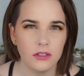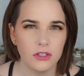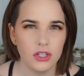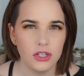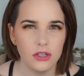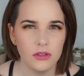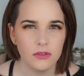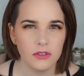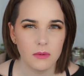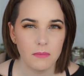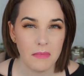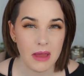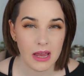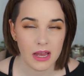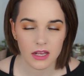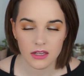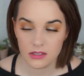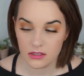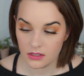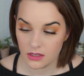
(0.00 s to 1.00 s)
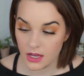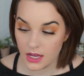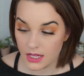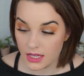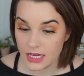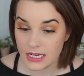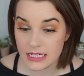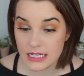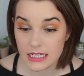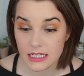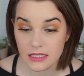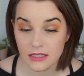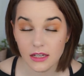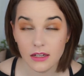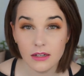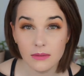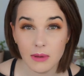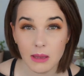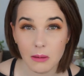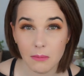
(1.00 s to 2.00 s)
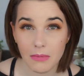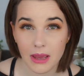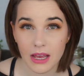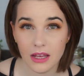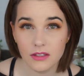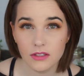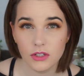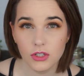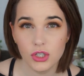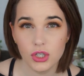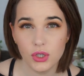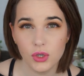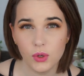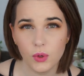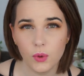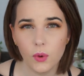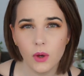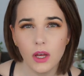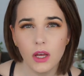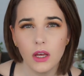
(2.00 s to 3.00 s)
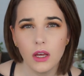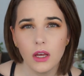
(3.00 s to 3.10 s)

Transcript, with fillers: to use a mask and they did send me a mask too.